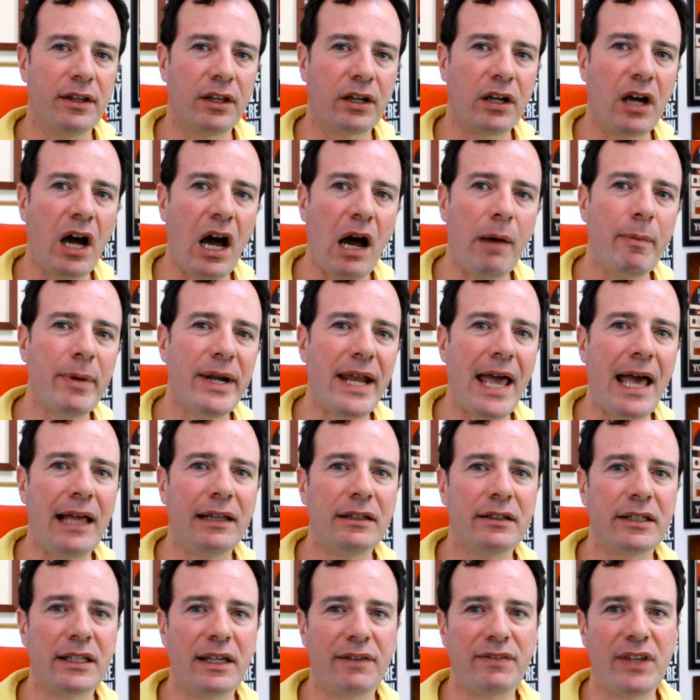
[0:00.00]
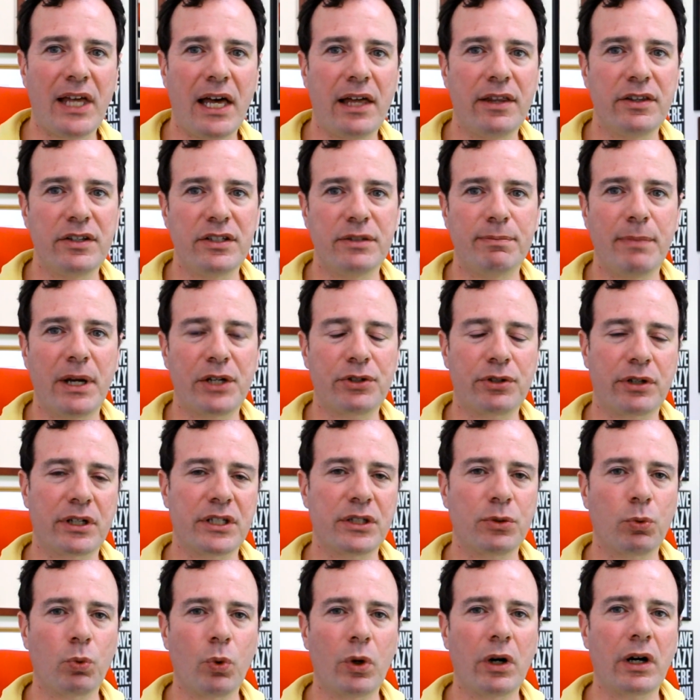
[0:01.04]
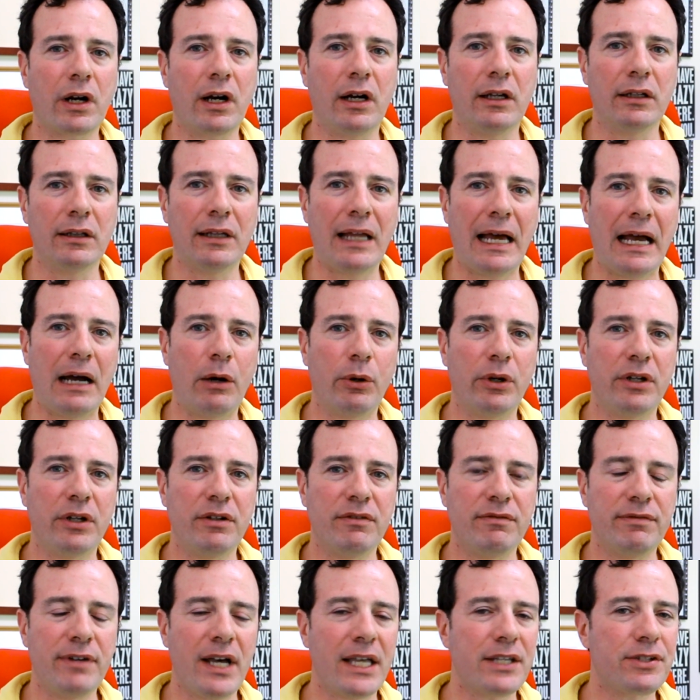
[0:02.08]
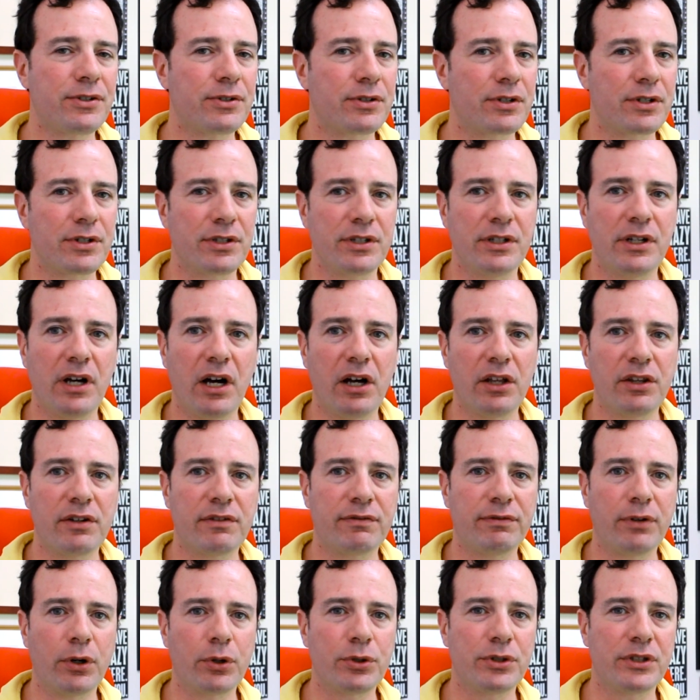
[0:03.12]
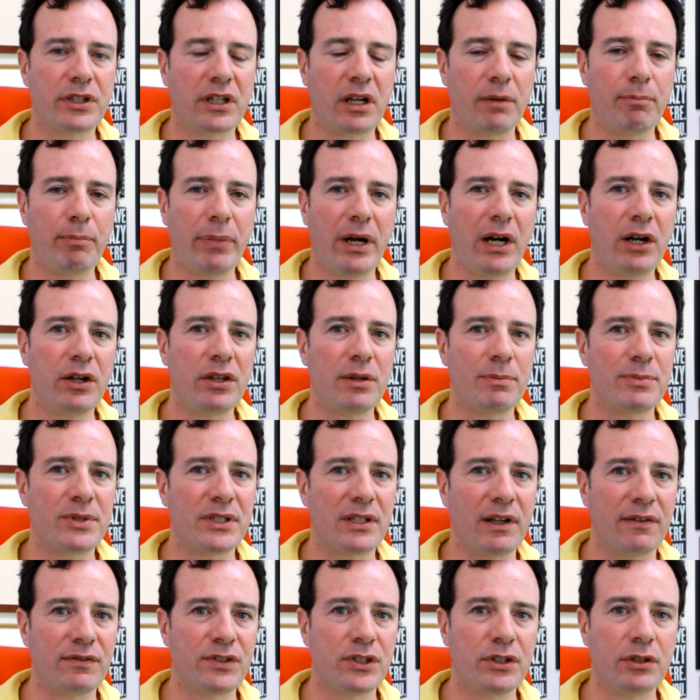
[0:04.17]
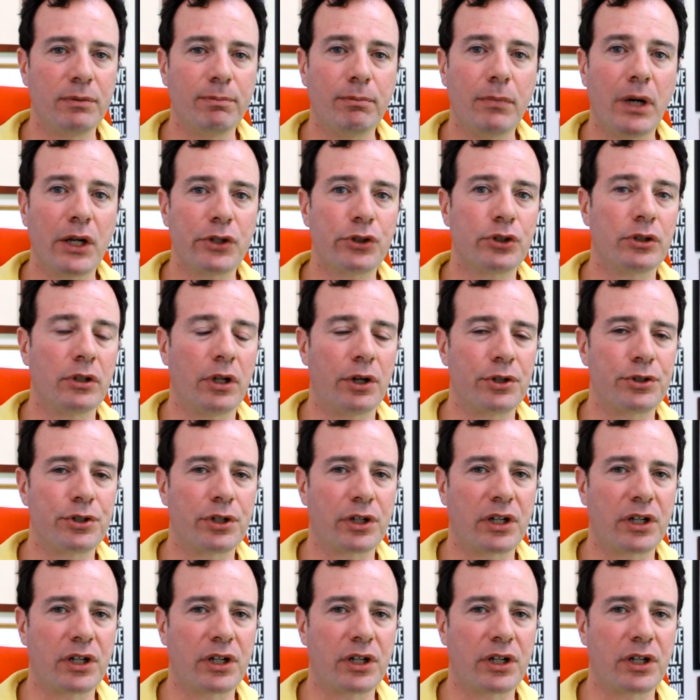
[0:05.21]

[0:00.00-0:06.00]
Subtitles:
the commonality of how these metrics work allow investors and other folks to compare themselves to much larger